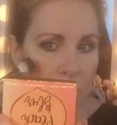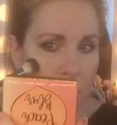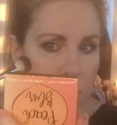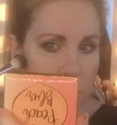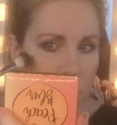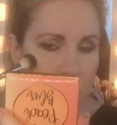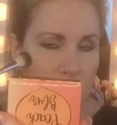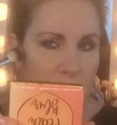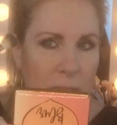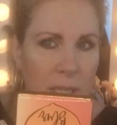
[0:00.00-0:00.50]

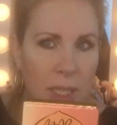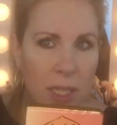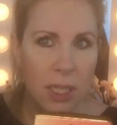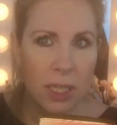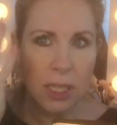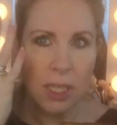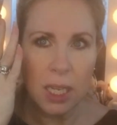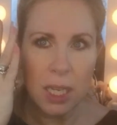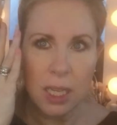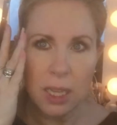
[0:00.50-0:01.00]
So it doesn't
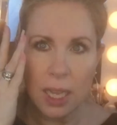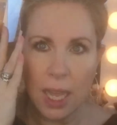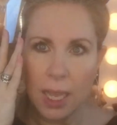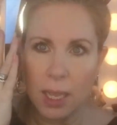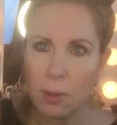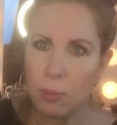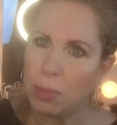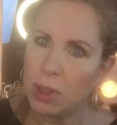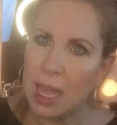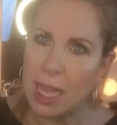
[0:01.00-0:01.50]
sit
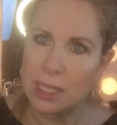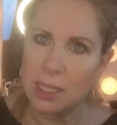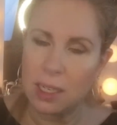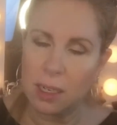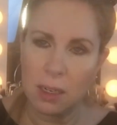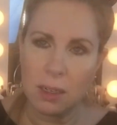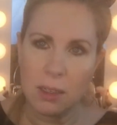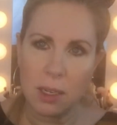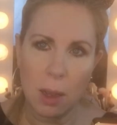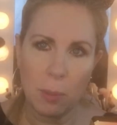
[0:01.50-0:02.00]
like plastic
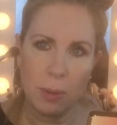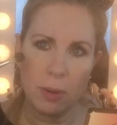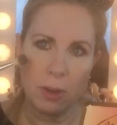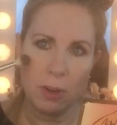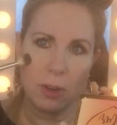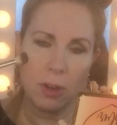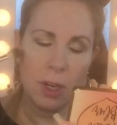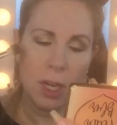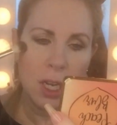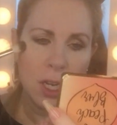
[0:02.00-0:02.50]
on top of
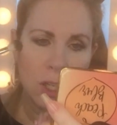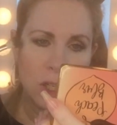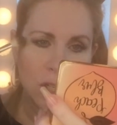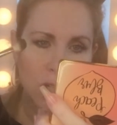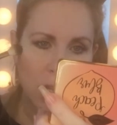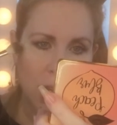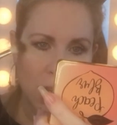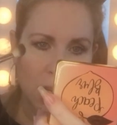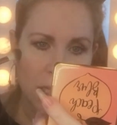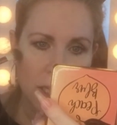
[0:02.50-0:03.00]
your
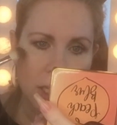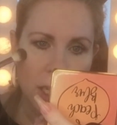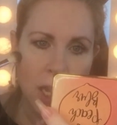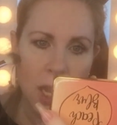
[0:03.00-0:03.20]
cheeks.